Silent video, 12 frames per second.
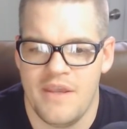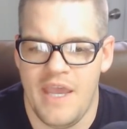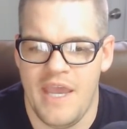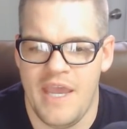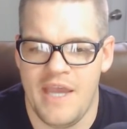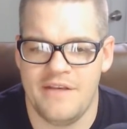
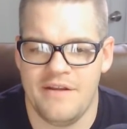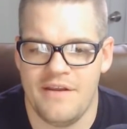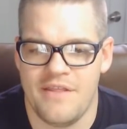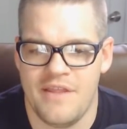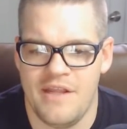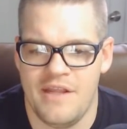And
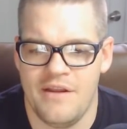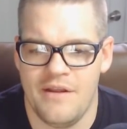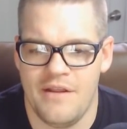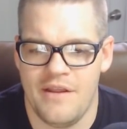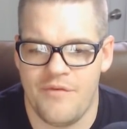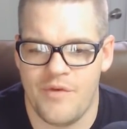then
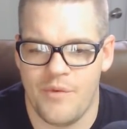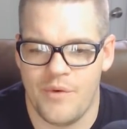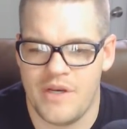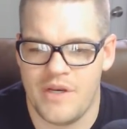if we wanted